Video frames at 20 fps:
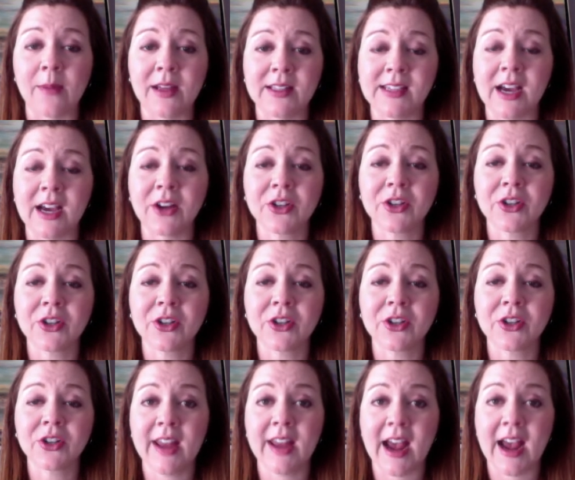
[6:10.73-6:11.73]
It's actually a
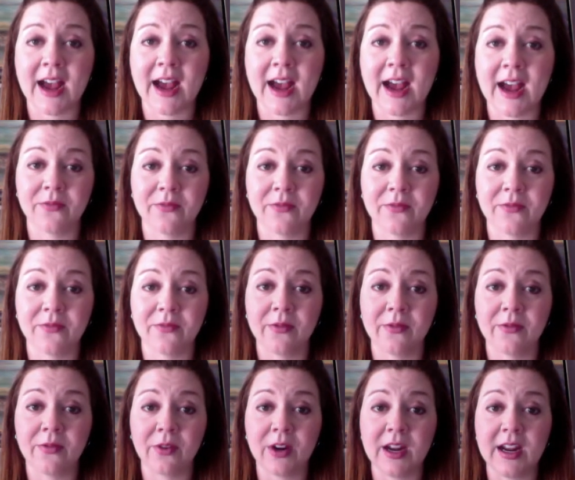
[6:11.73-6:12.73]
call to action for their
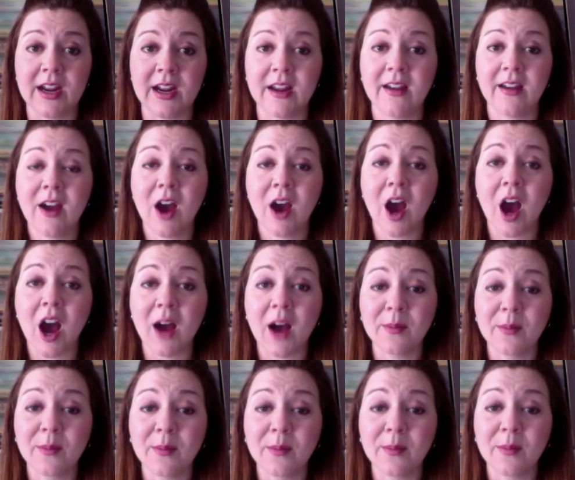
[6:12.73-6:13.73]
free
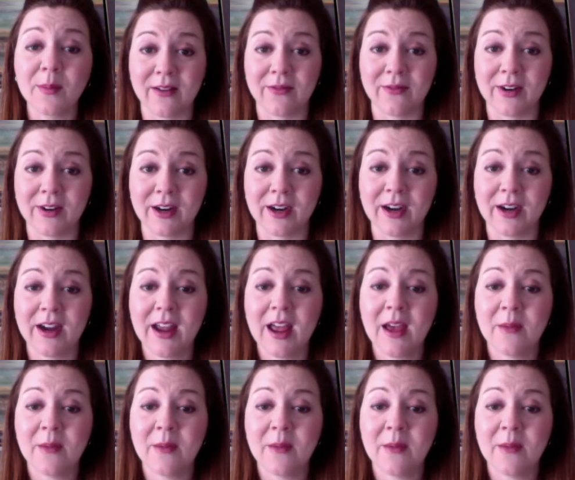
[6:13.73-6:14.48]
opt-in offer,